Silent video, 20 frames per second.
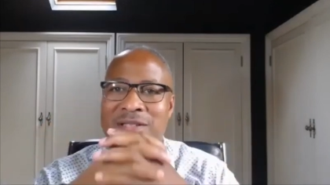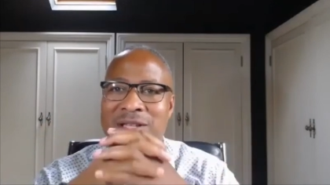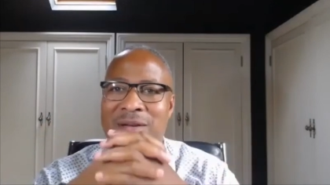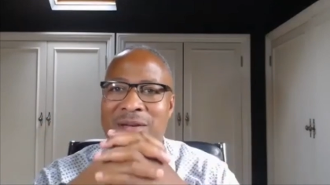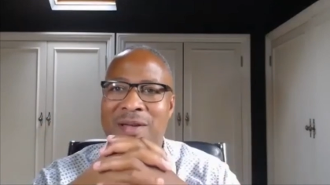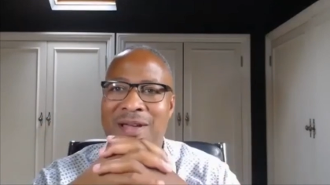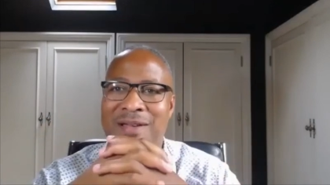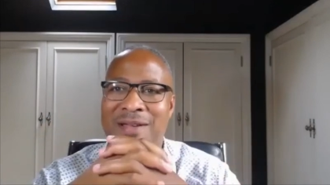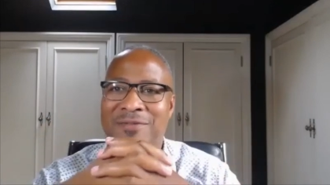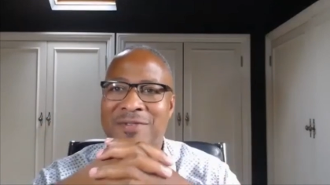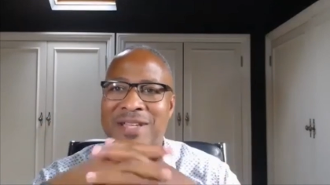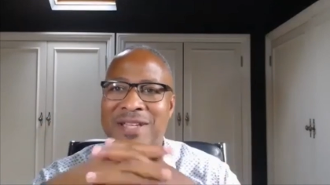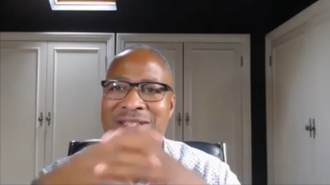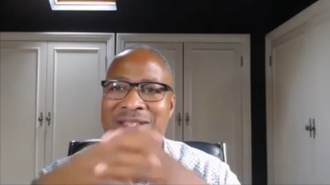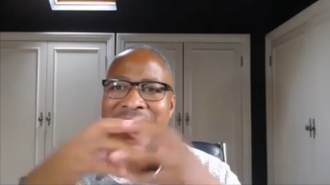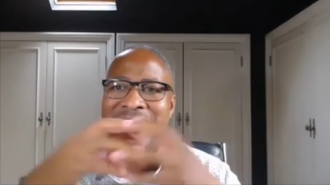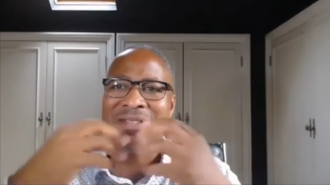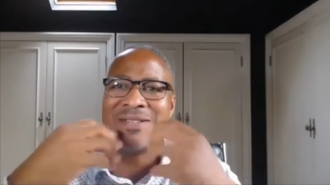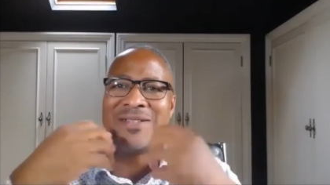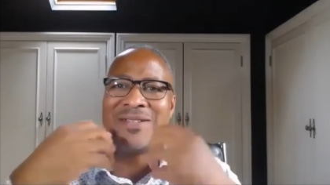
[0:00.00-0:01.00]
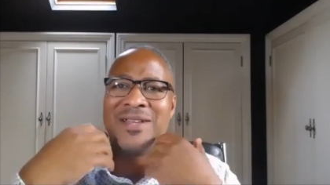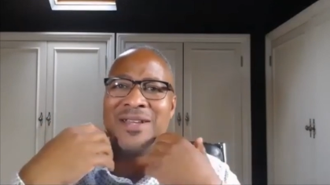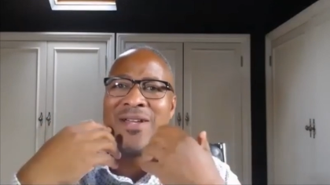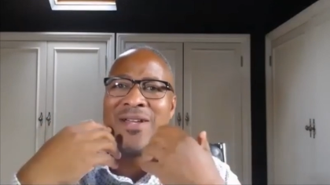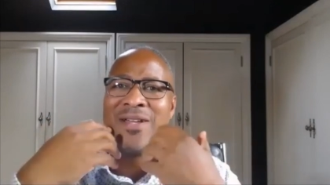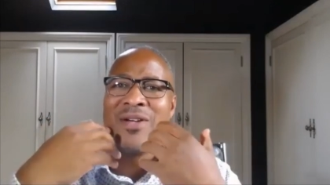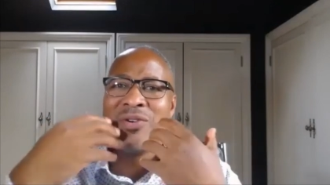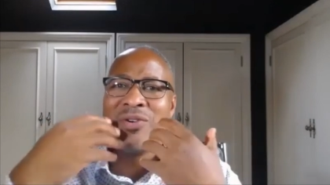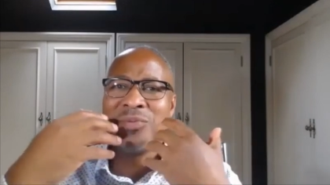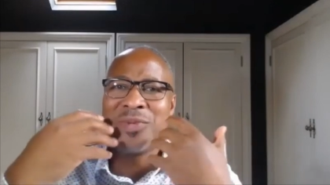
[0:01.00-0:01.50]
I, I find it
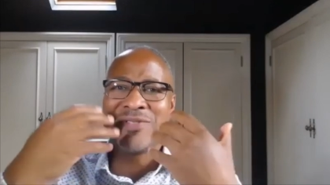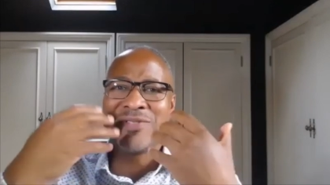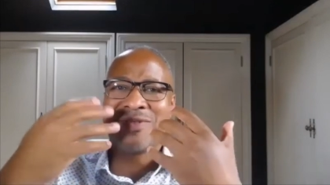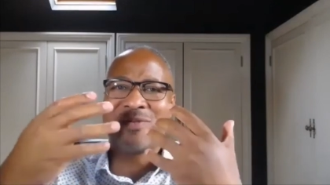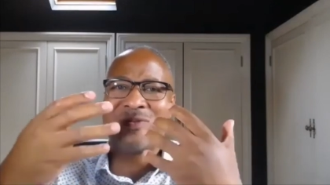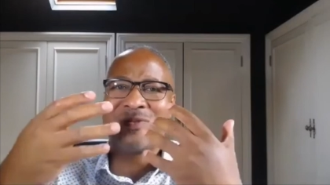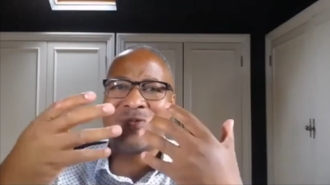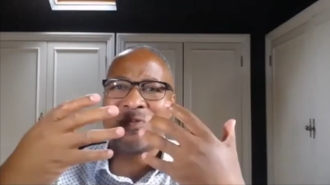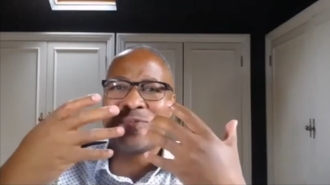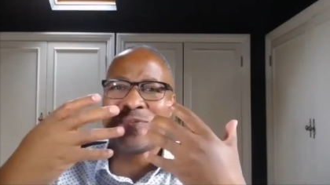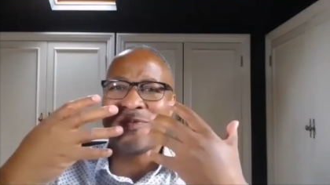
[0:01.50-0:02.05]
almost